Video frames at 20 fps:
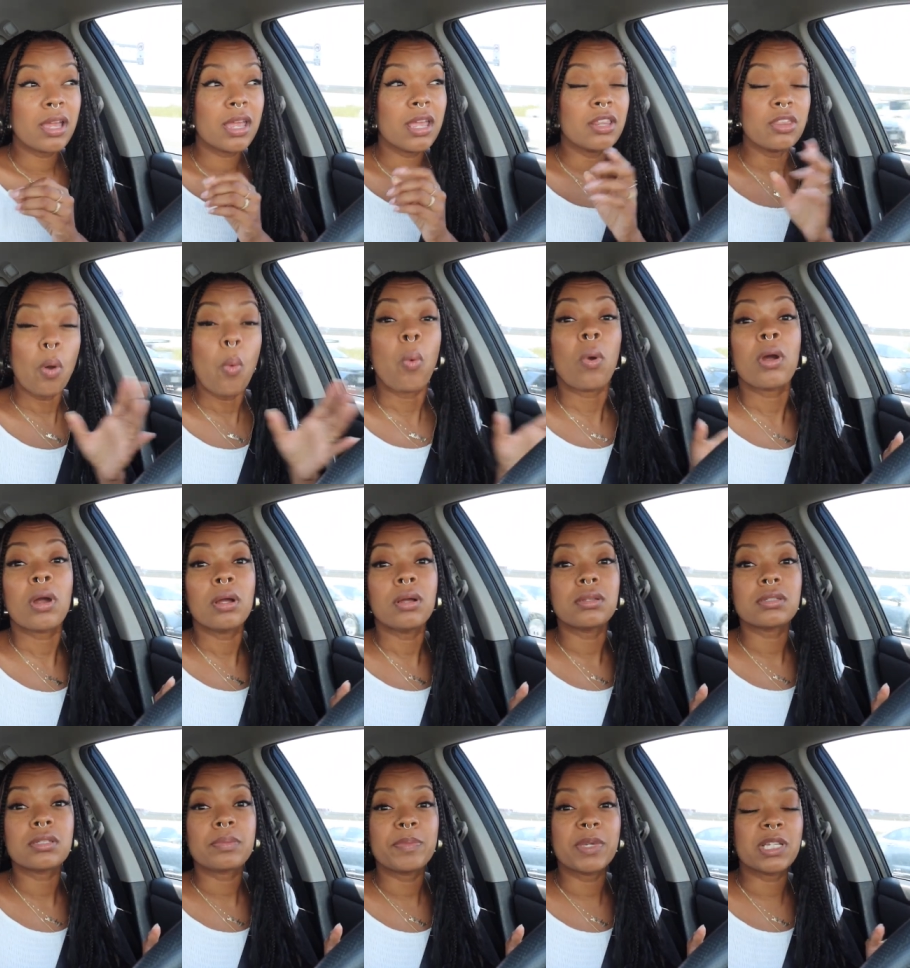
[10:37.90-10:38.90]
in the
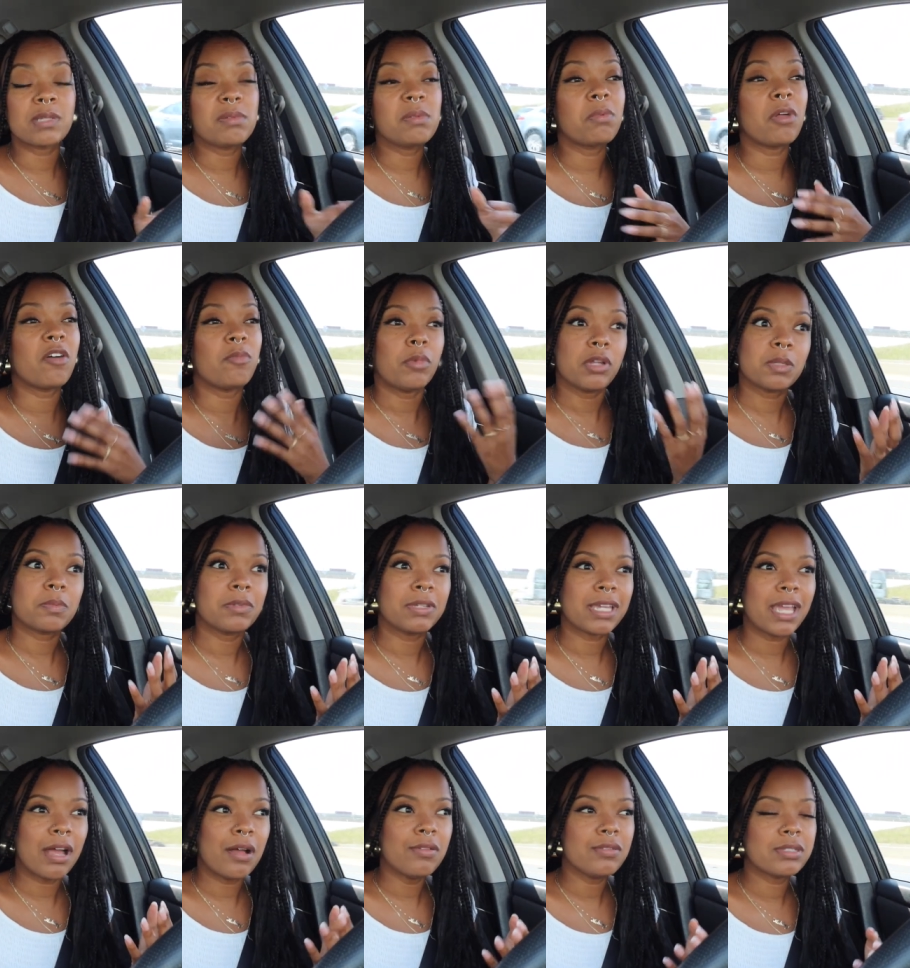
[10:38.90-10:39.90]
world because people have multiple
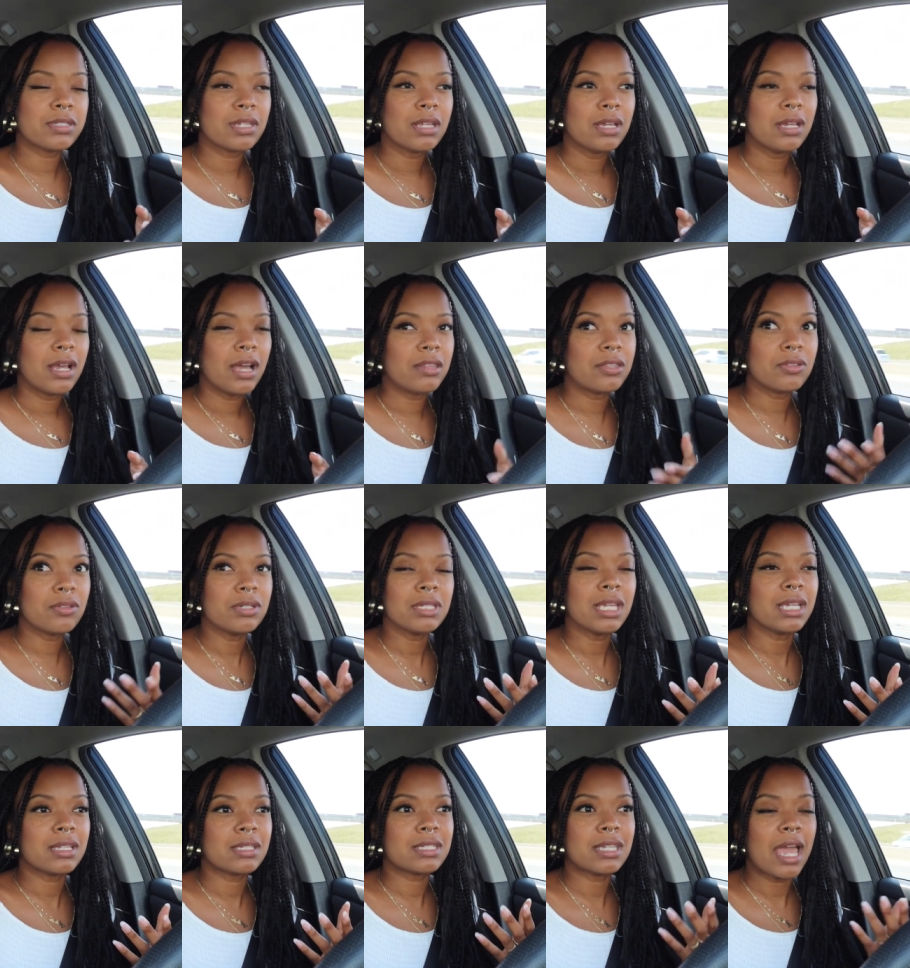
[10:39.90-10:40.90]
accounts. I think there's
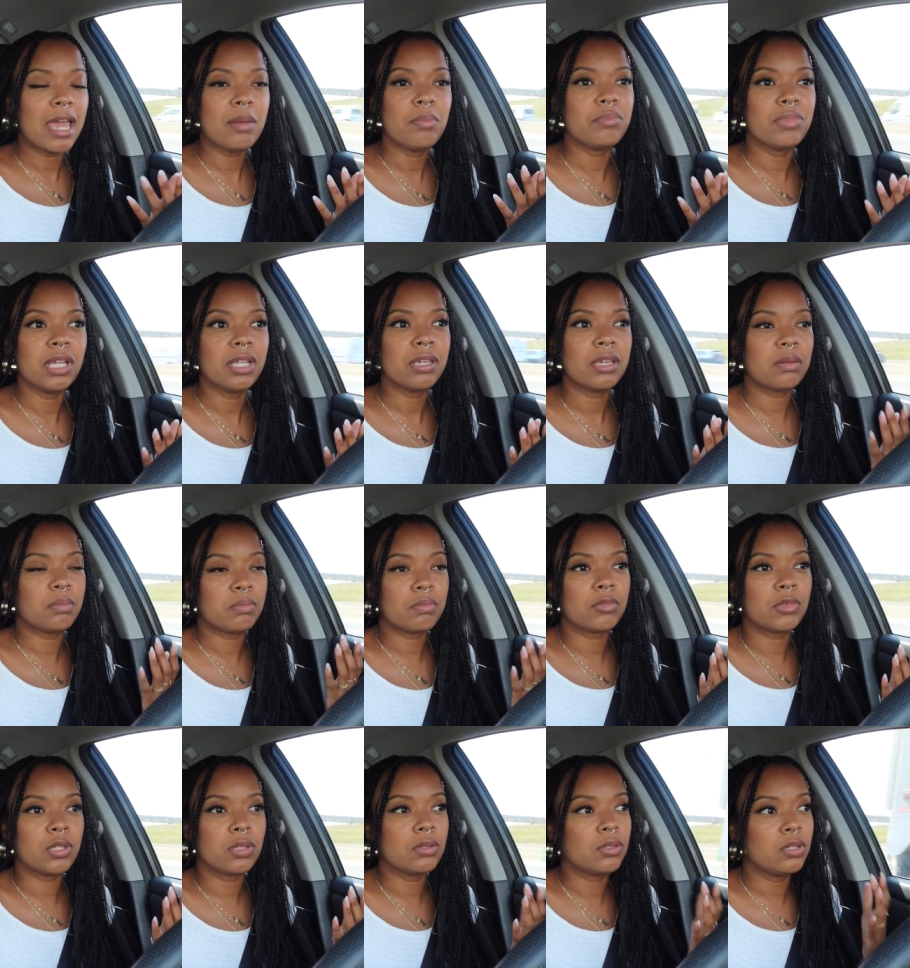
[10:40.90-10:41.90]
like 10
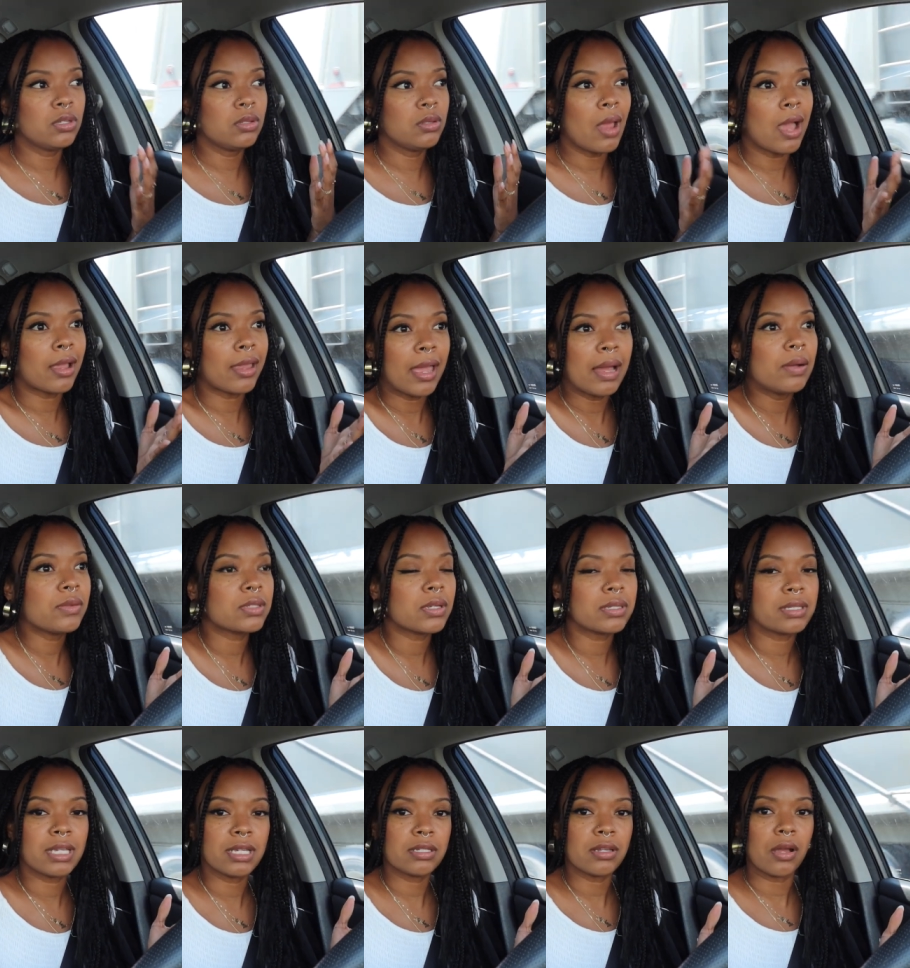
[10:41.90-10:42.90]
billion accounts
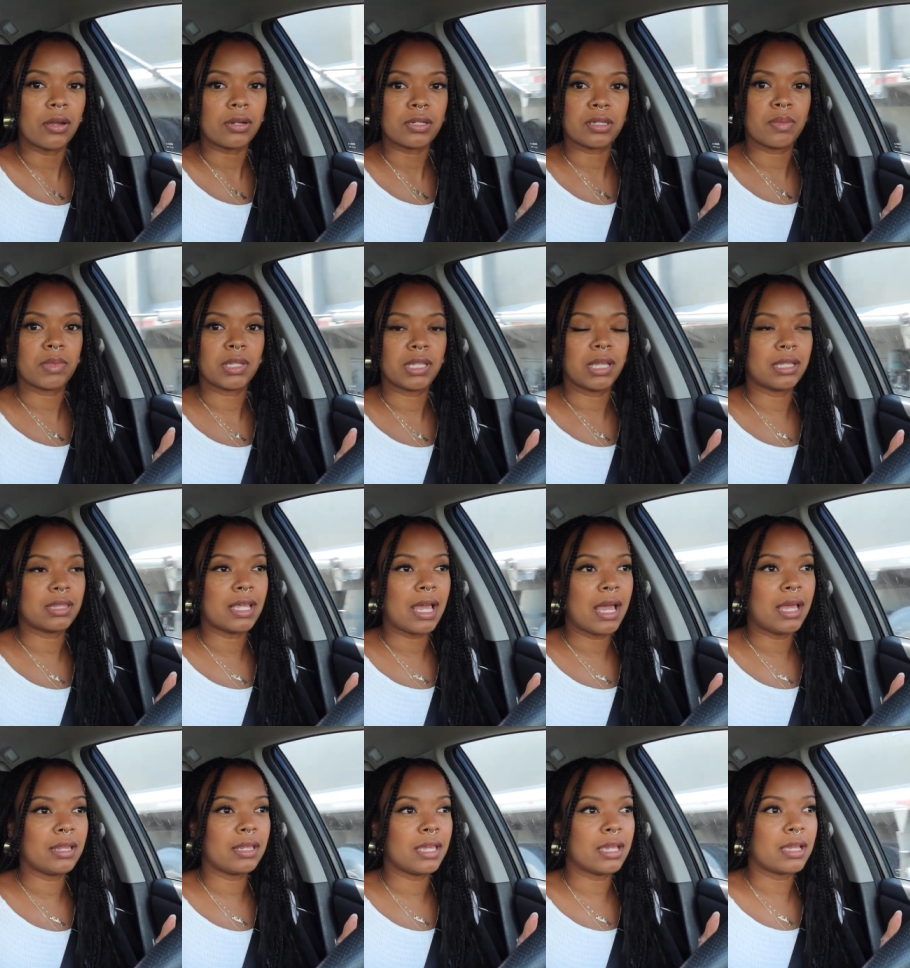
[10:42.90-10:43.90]
on TikTok or something like
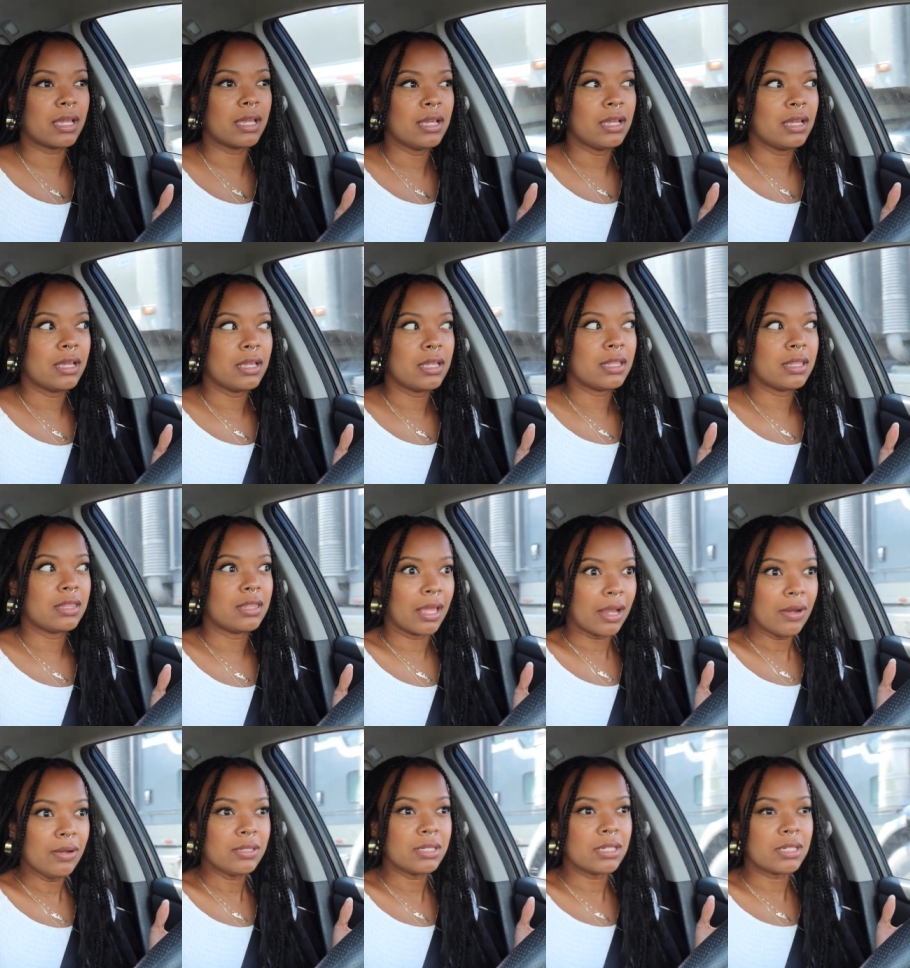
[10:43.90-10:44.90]
that. Like,
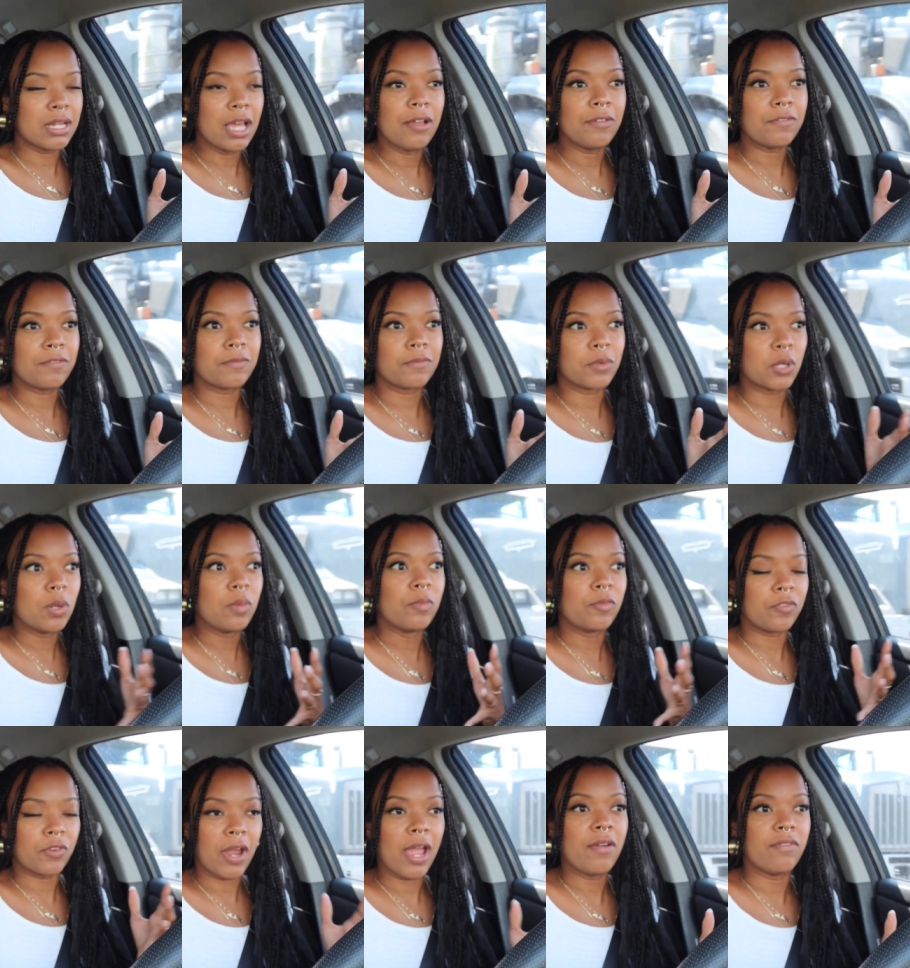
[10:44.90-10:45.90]
there's enough
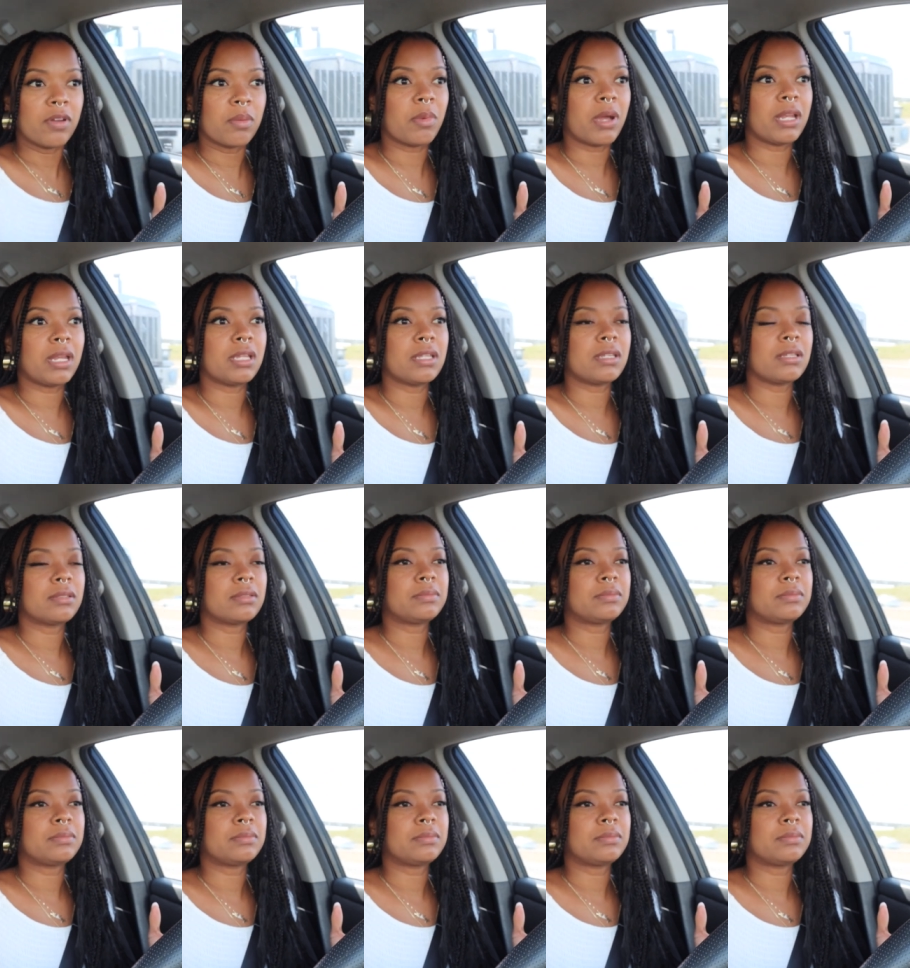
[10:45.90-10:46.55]
room for everybody.